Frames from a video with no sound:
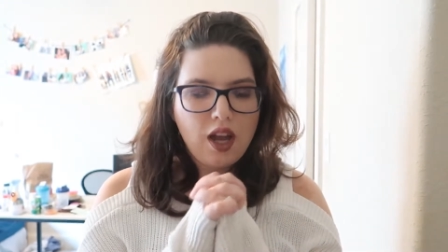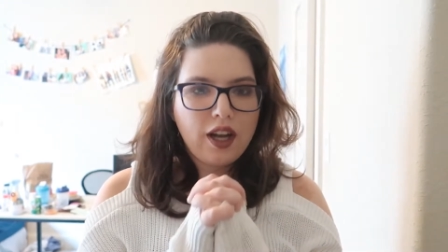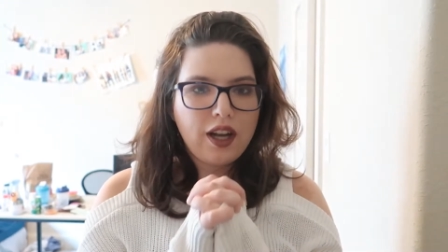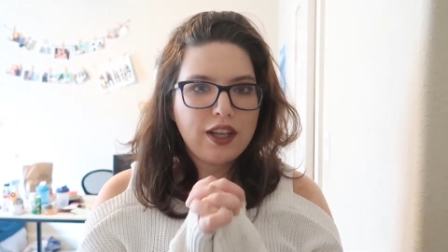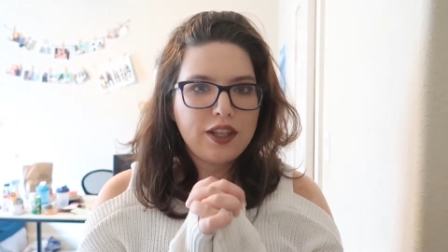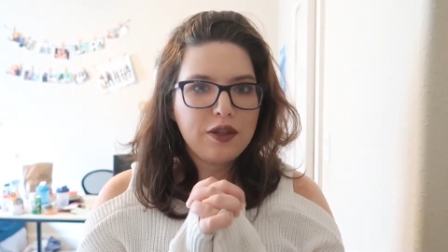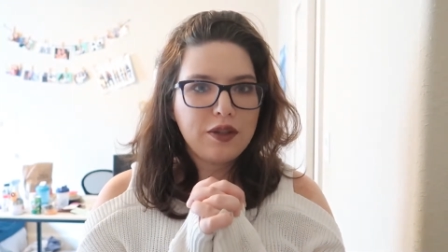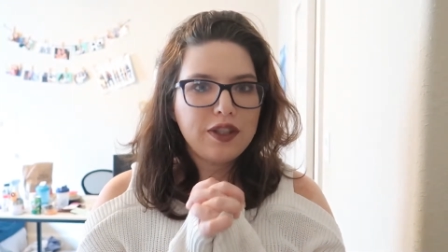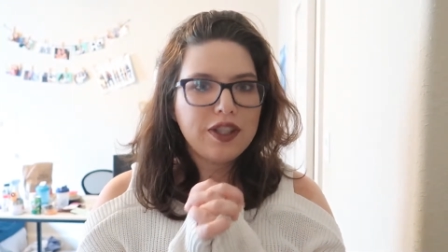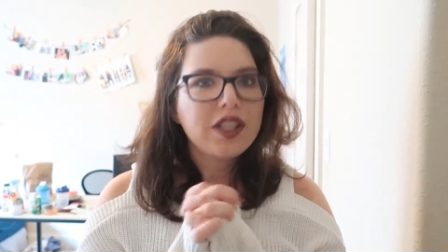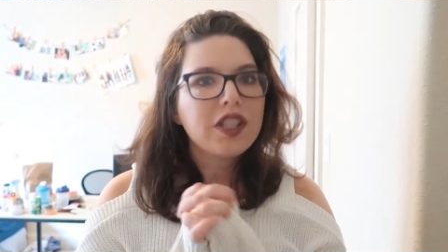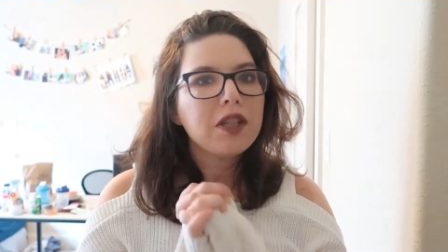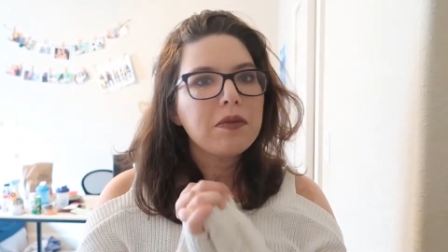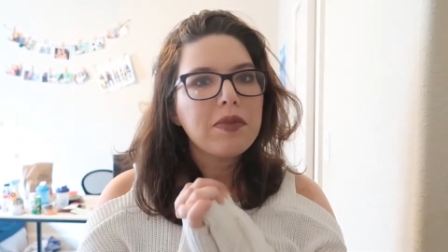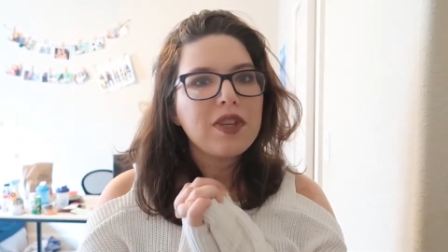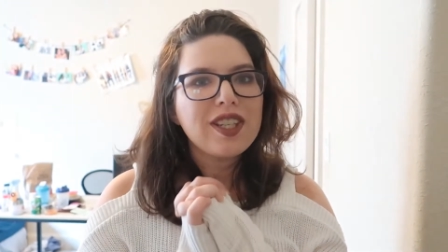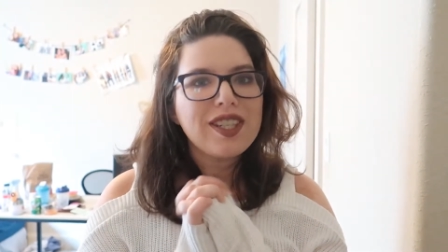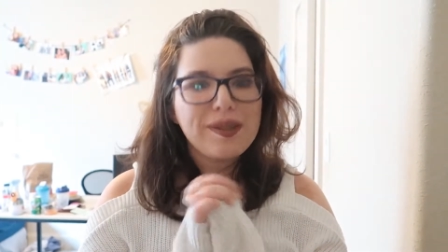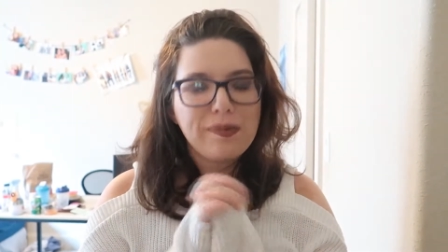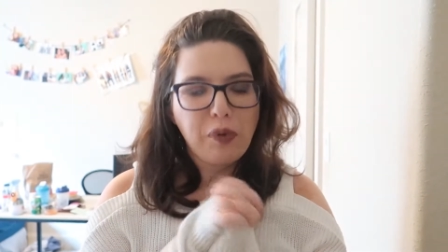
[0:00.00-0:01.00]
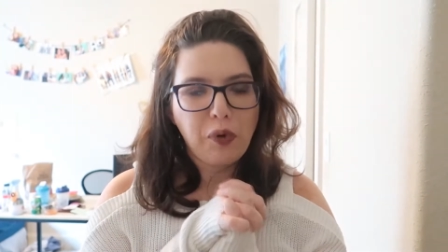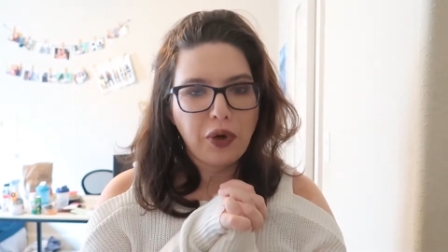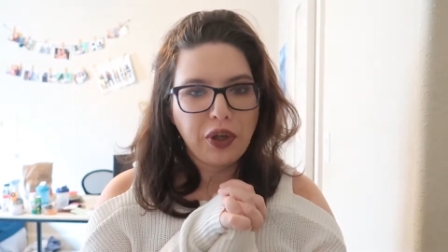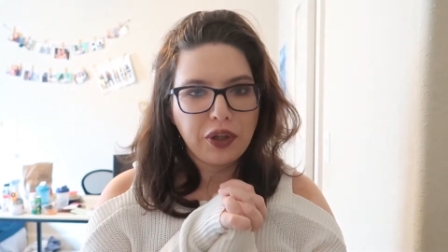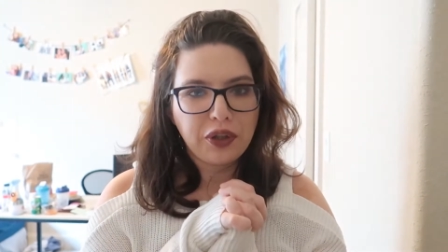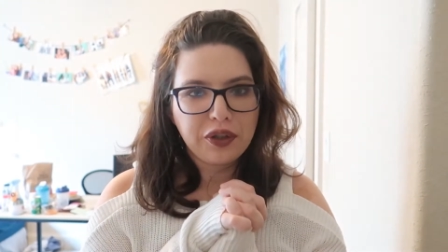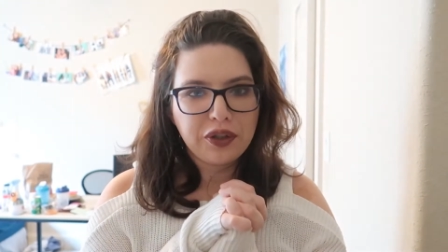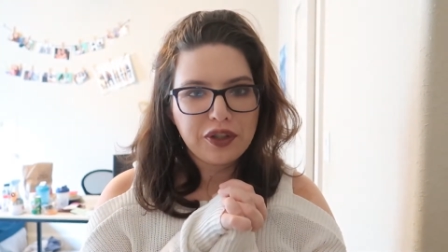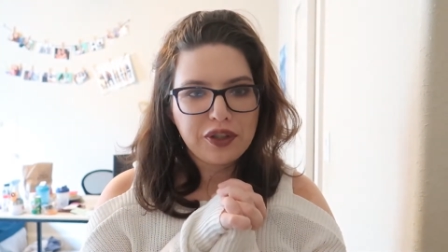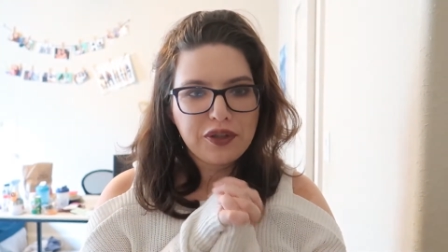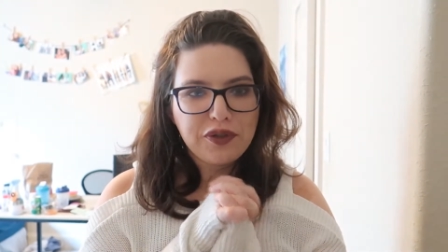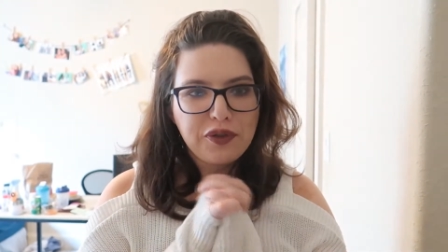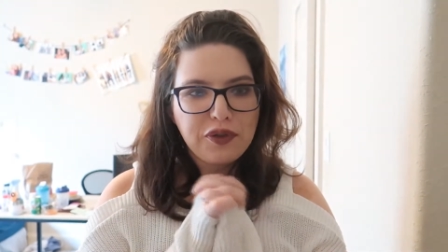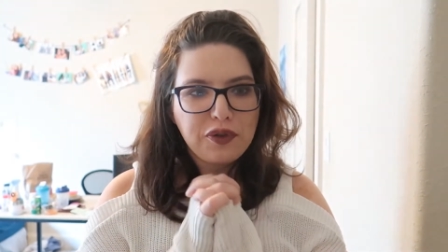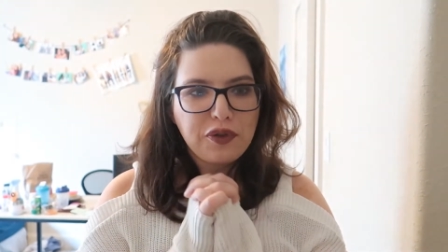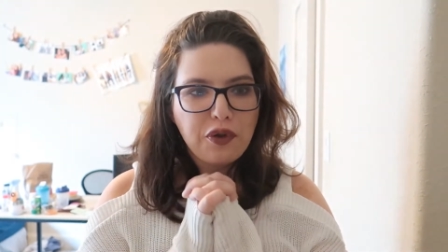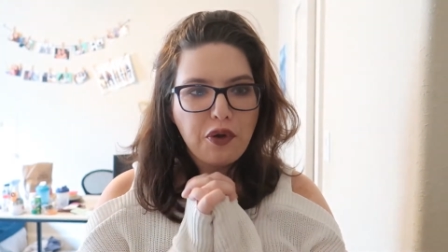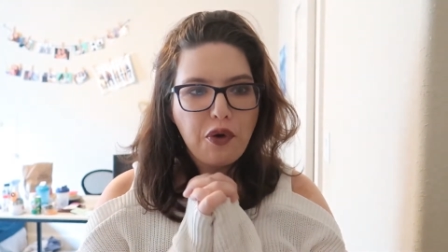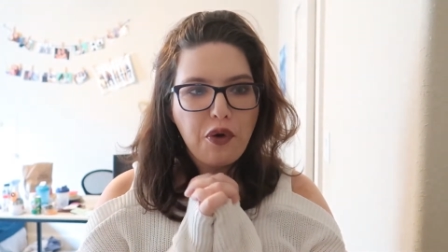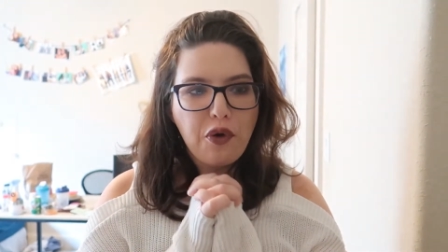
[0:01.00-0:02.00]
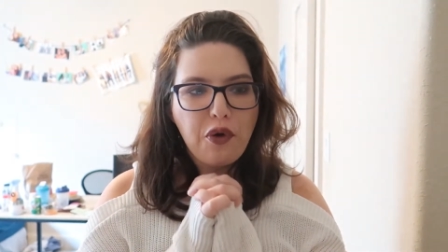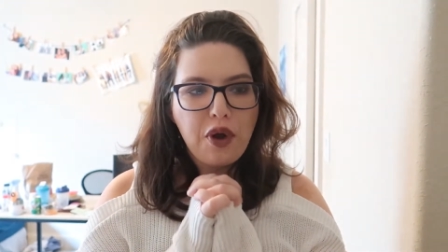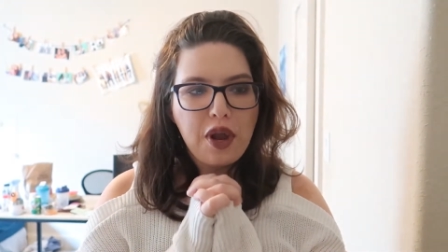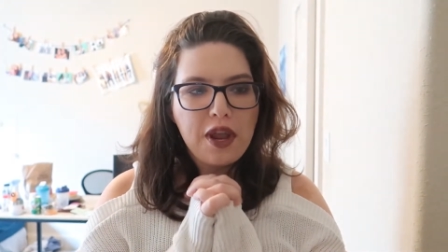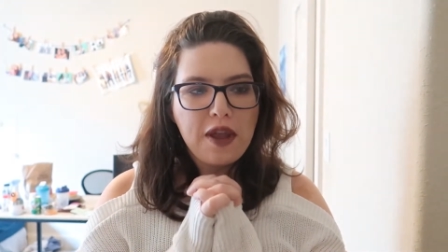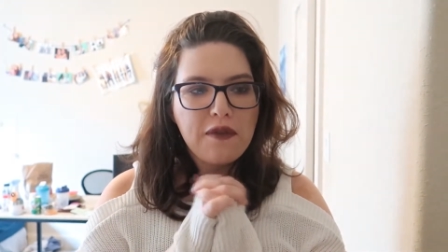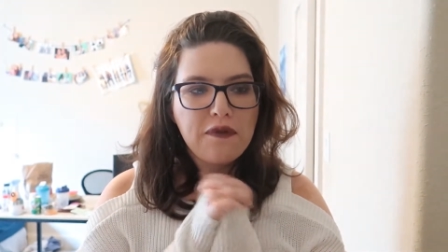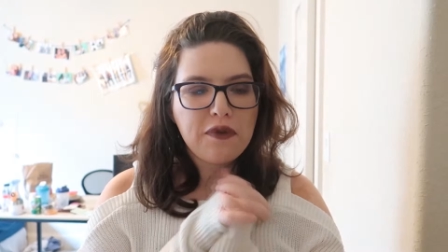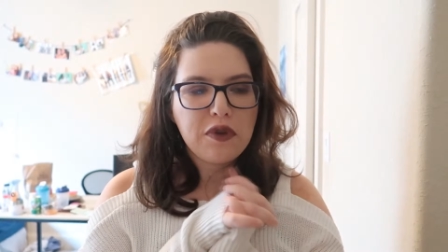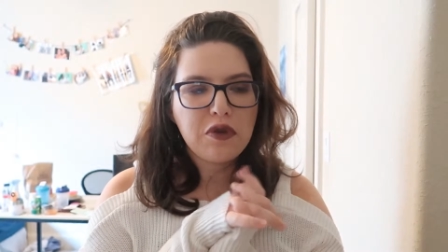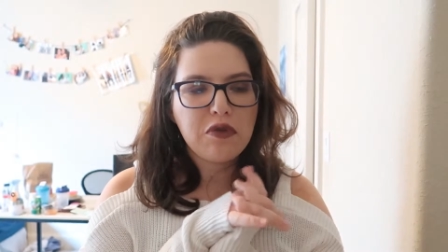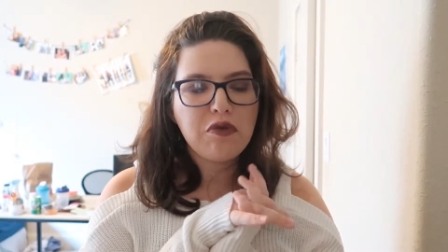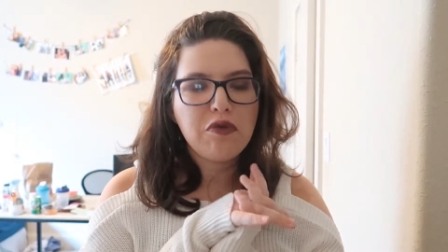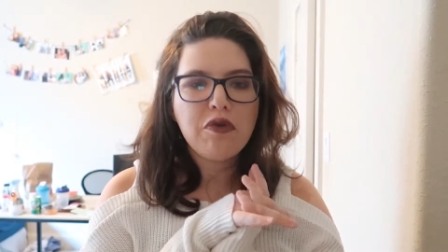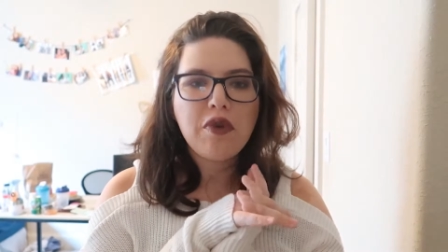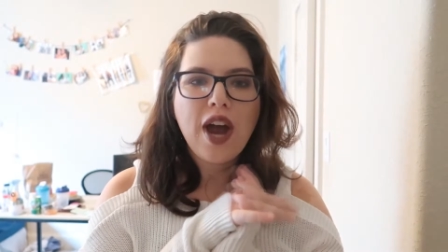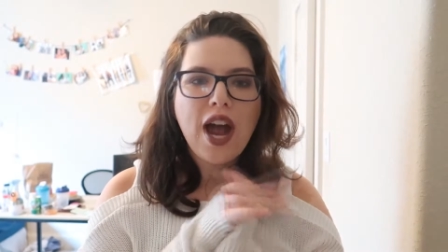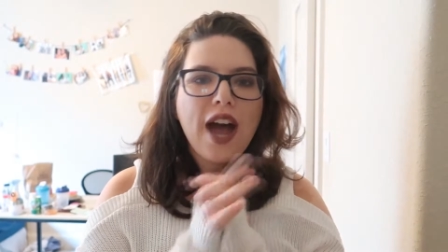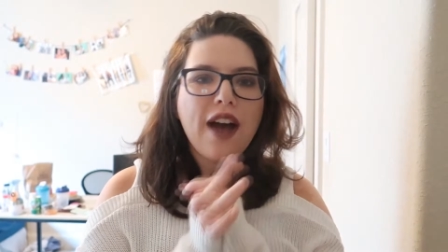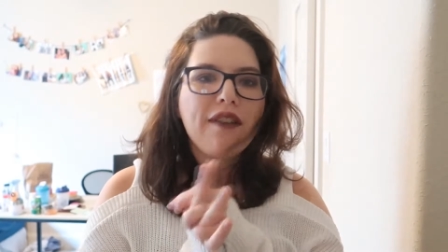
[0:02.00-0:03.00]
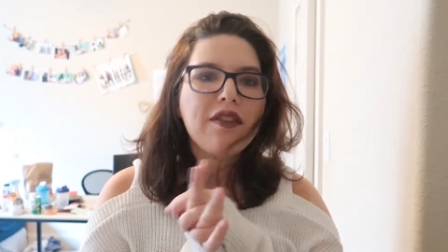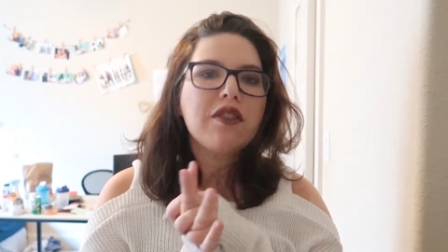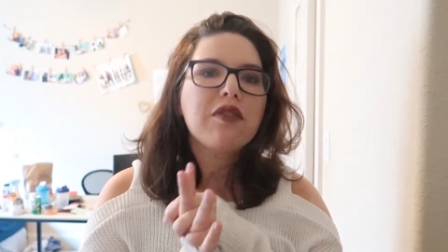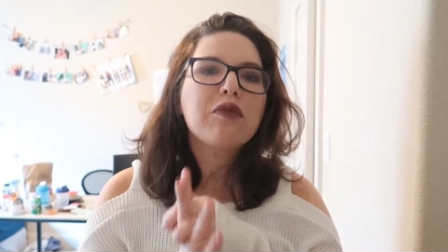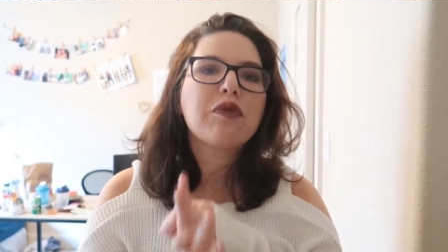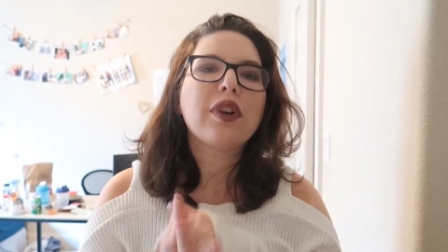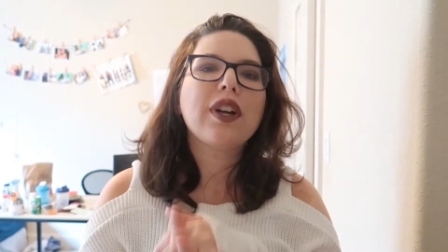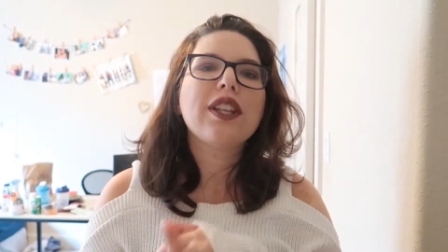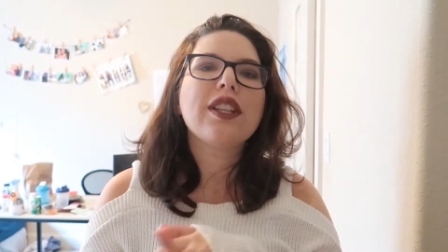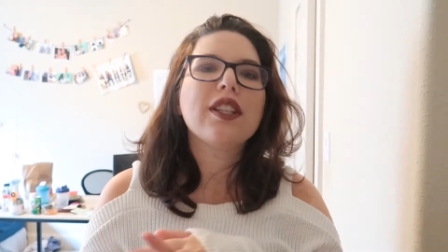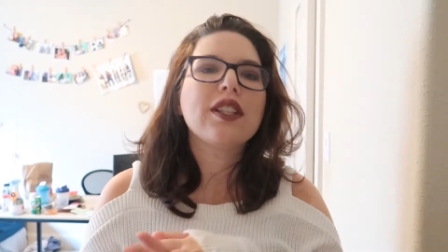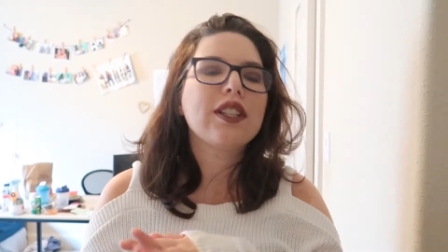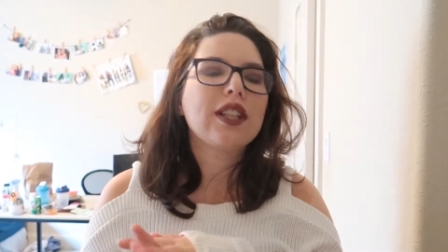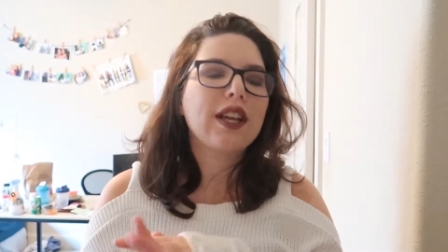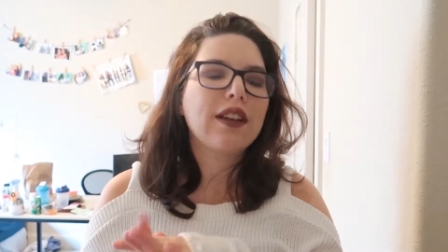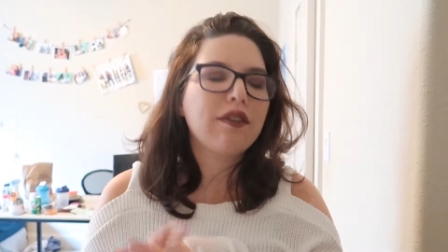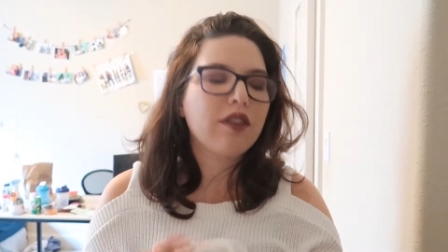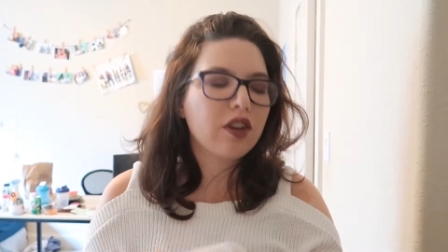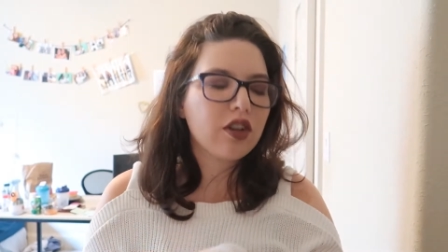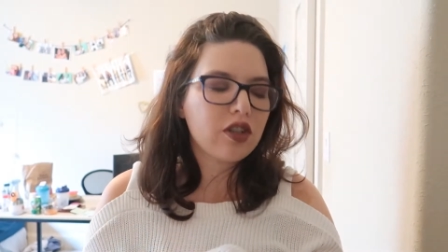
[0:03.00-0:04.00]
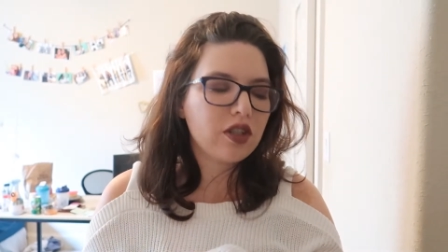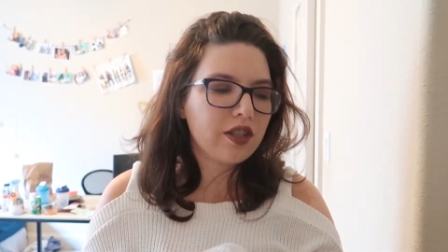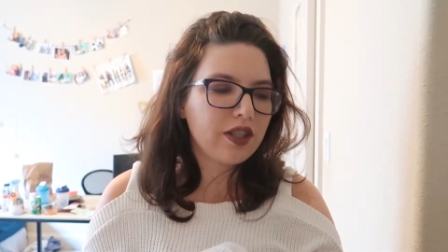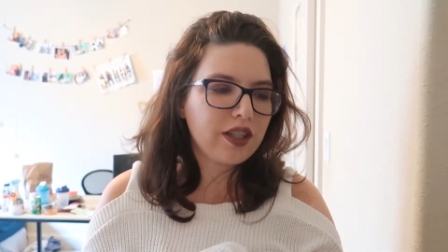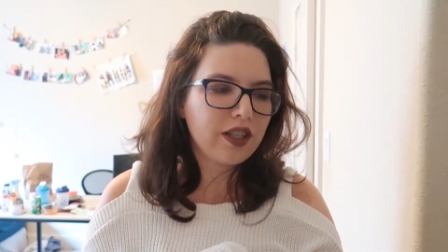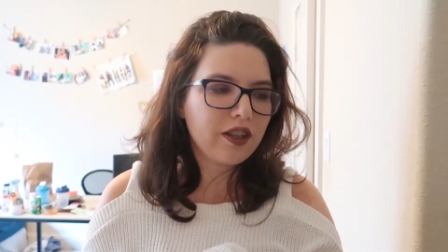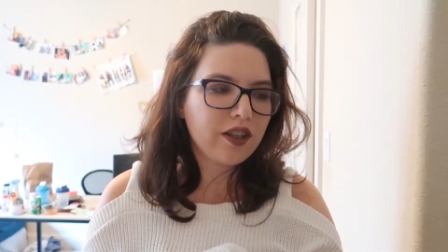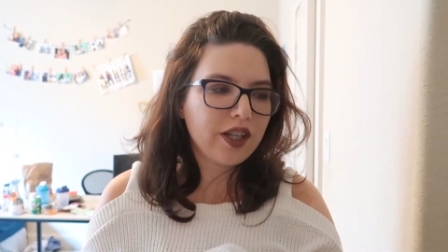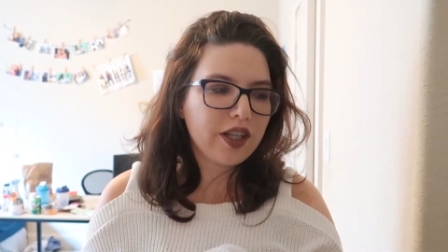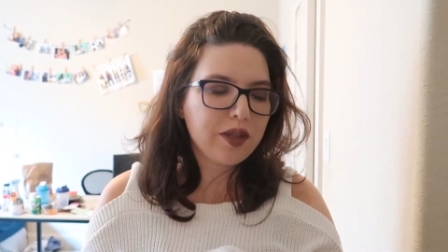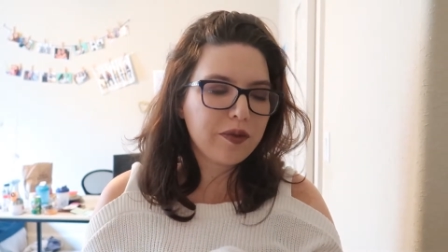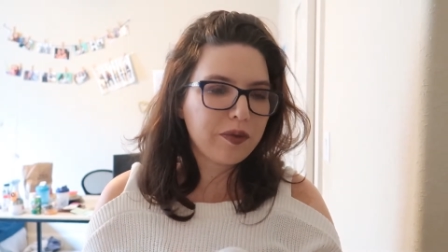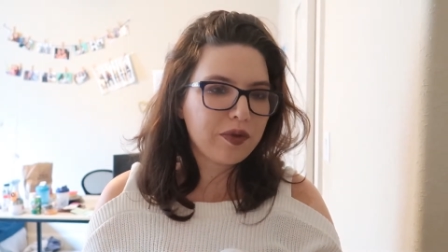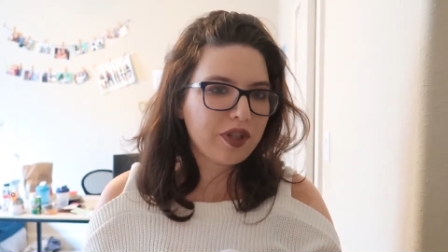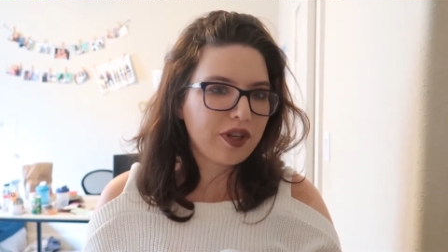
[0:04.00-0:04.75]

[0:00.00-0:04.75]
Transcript: okay, so this is gonna be a spoiler. So if you haven't read the Divergent series,